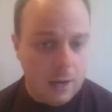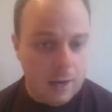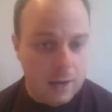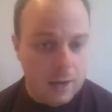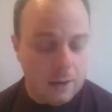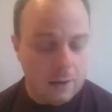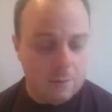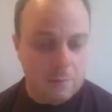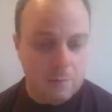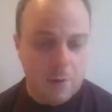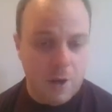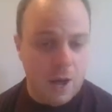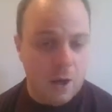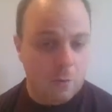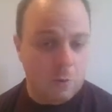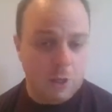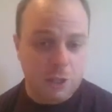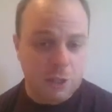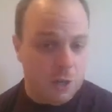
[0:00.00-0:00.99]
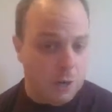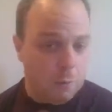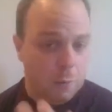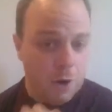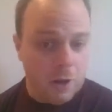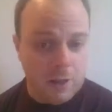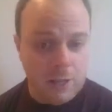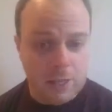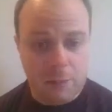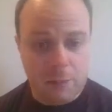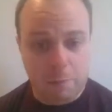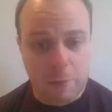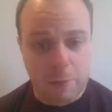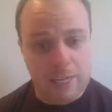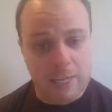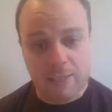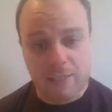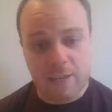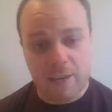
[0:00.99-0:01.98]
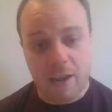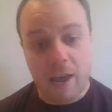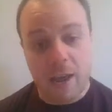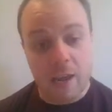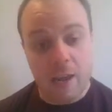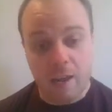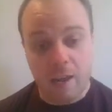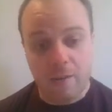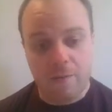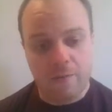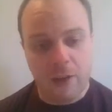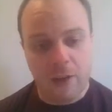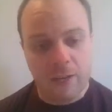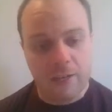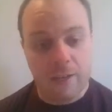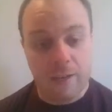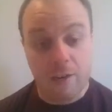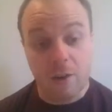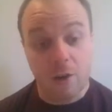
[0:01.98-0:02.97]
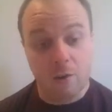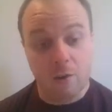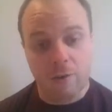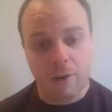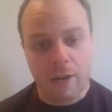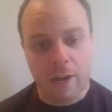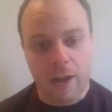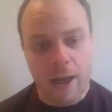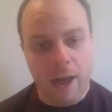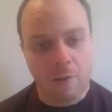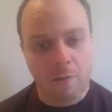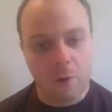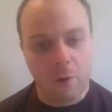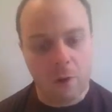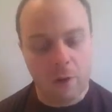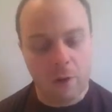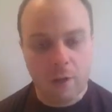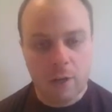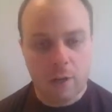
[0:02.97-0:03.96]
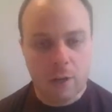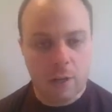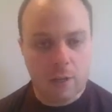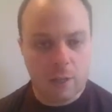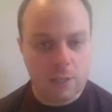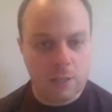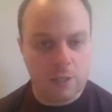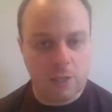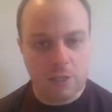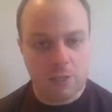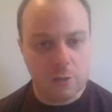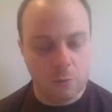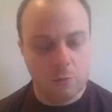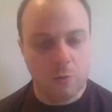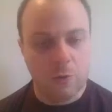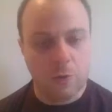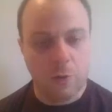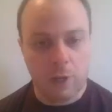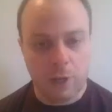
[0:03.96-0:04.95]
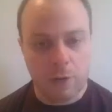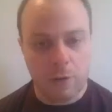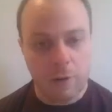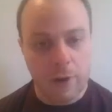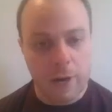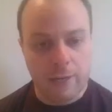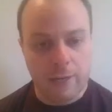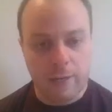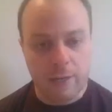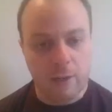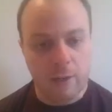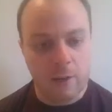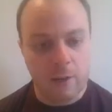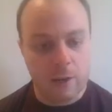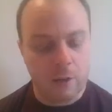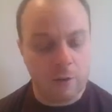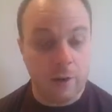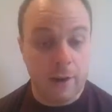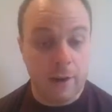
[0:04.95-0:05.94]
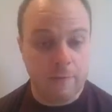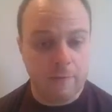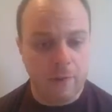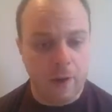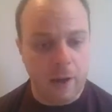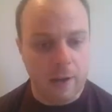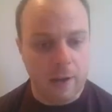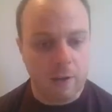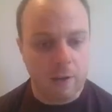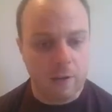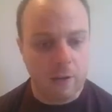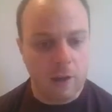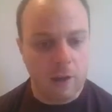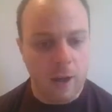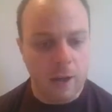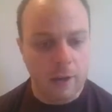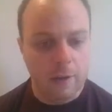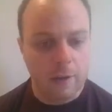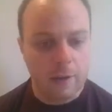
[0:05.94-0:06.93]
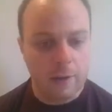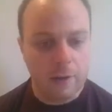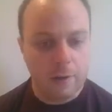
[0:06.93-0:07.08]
I would jump on this bass today if I didn't already have one. This is just a really great deal and a great find online.